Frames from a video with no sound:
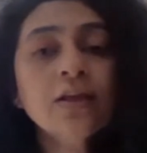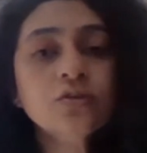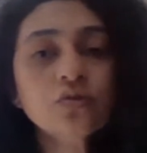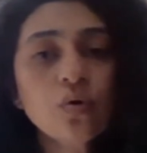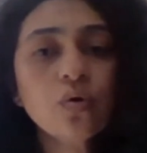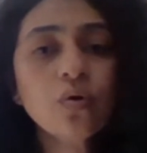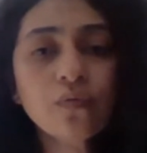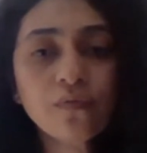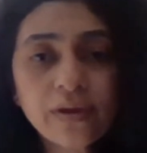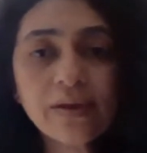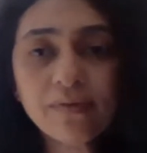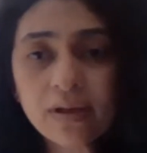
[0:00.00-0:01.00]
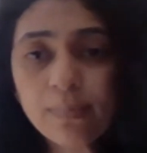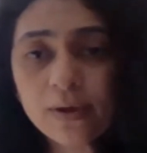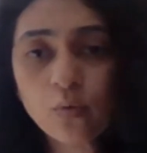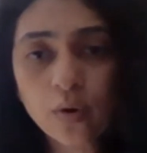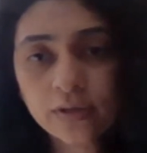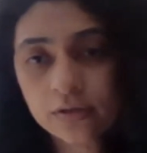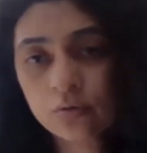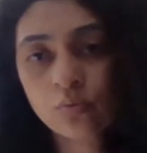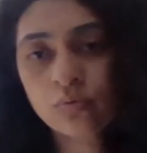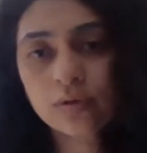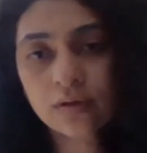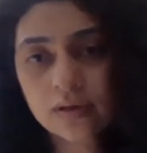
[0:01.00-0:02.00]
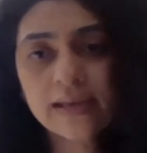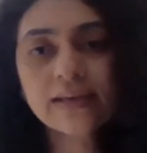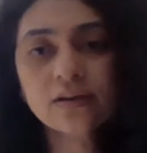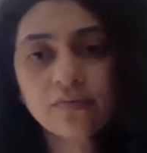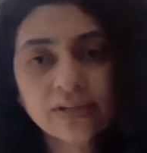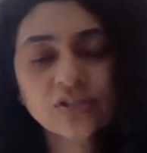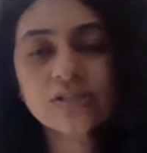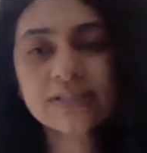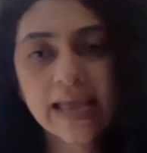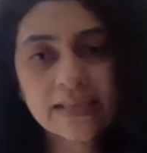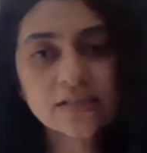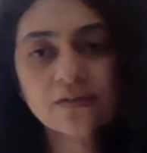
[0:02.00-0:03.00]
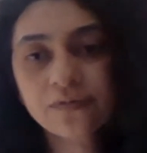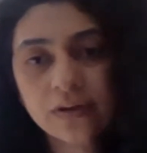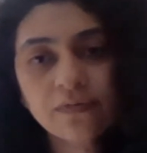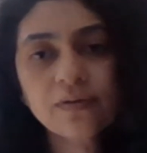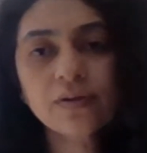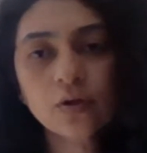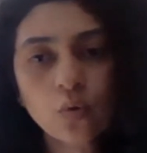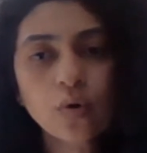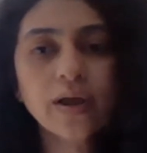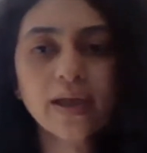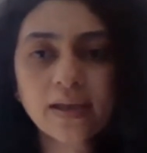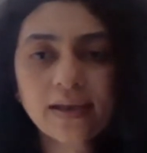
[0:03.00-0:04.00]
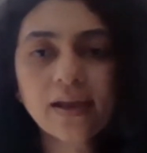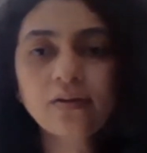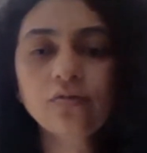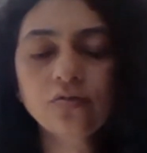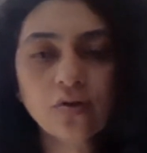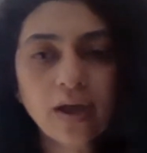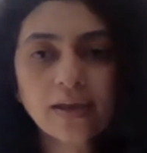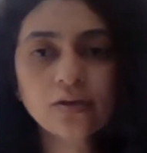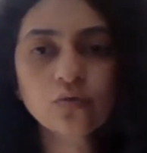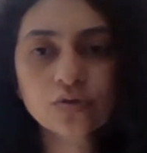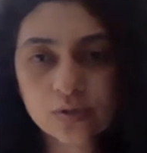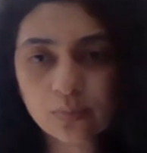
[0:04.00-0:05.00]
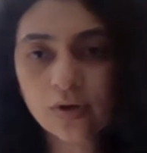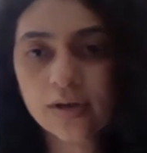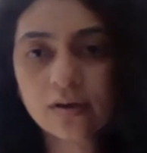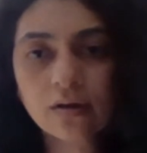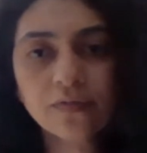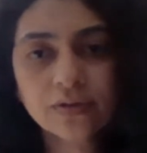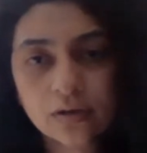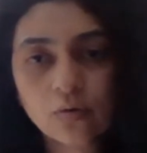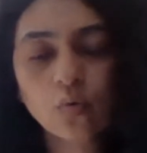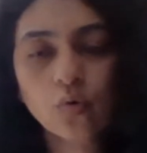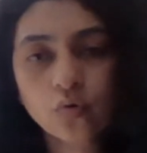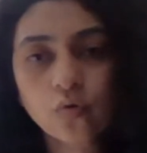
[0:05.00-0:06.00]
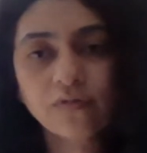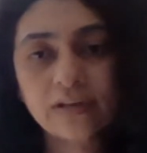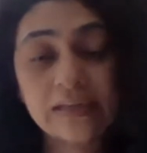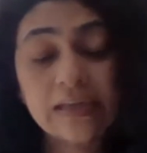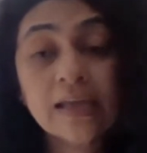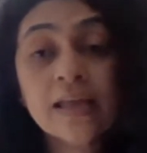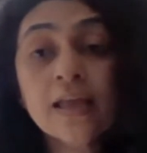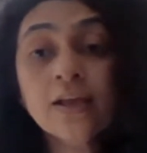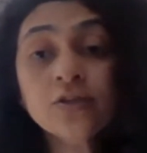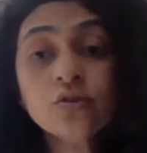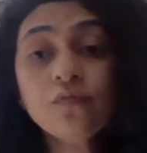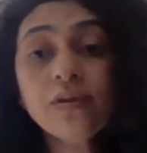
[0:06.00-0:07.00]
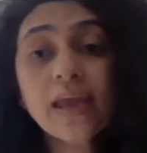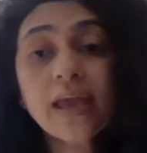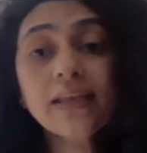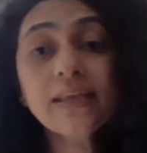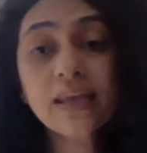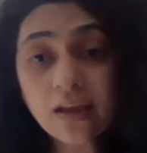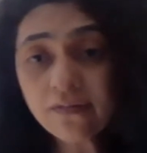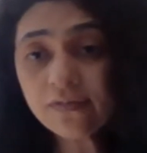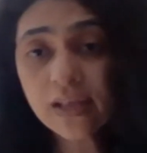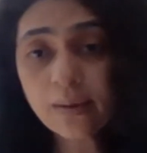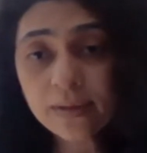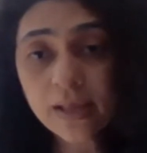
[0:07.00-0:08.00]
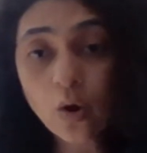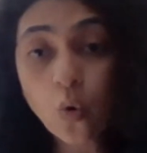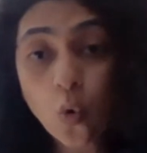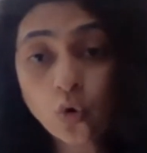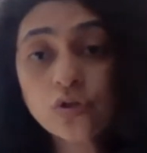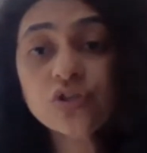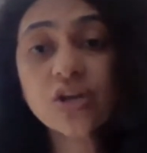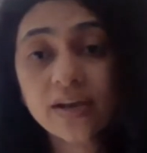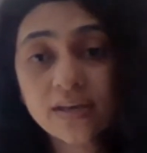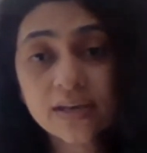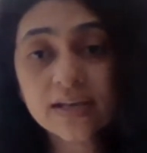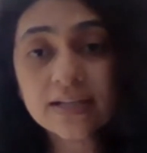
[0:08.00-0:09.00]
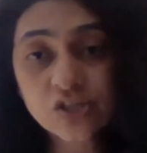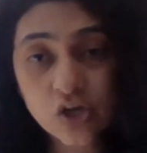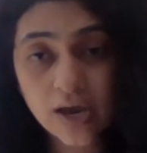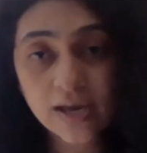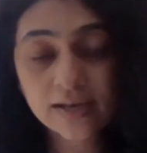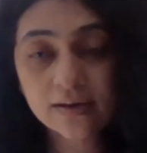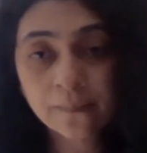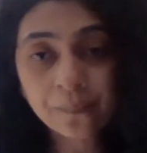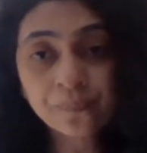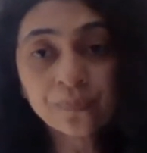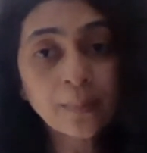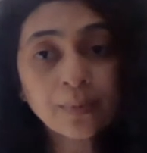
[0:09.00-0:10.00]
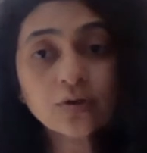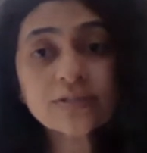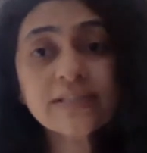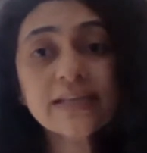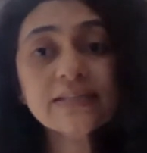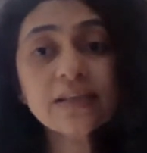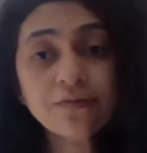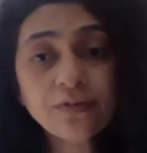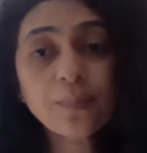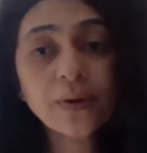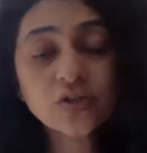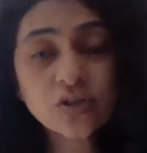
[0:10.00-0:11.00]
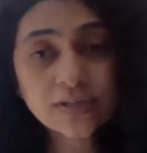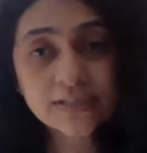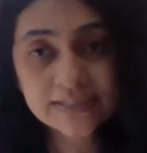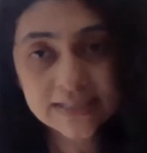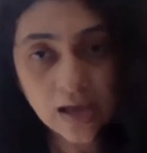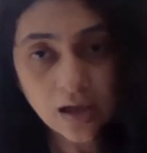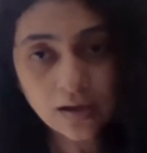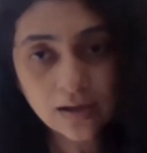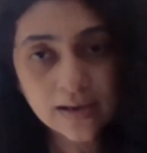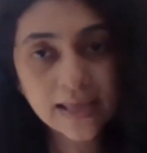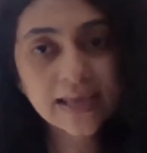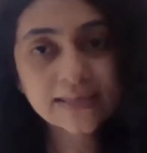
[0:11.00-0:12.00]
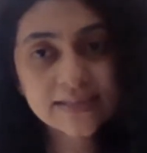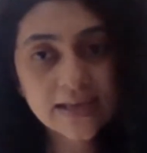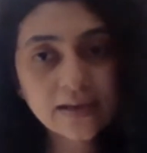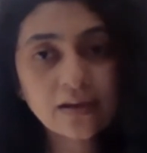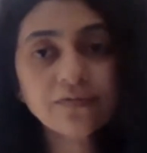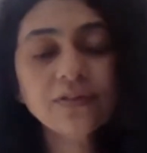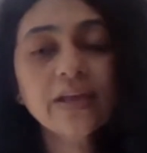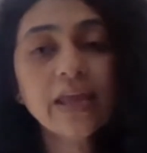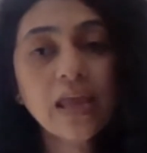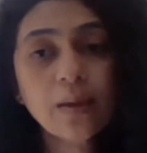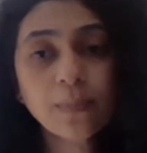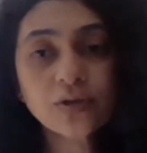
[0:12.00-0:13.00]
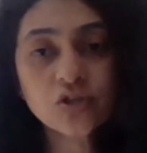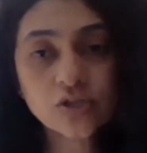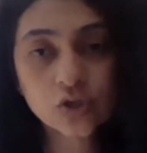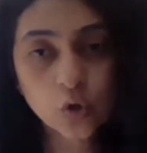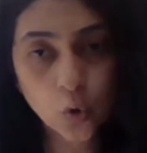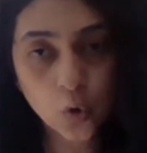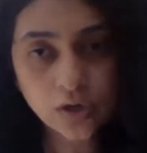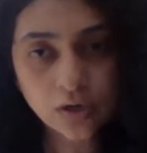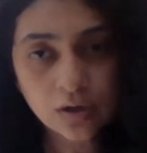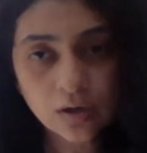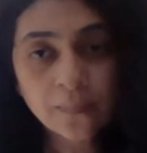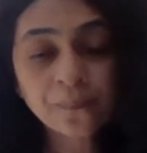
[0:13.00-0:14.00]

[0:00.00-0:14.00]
So we will be going through the later, once she's cancer free, we will go ahead and try to stimulate her with her own ovary, so we can give them their own genetical child. Because these, if the patient is young, like I said, if the AMH is good,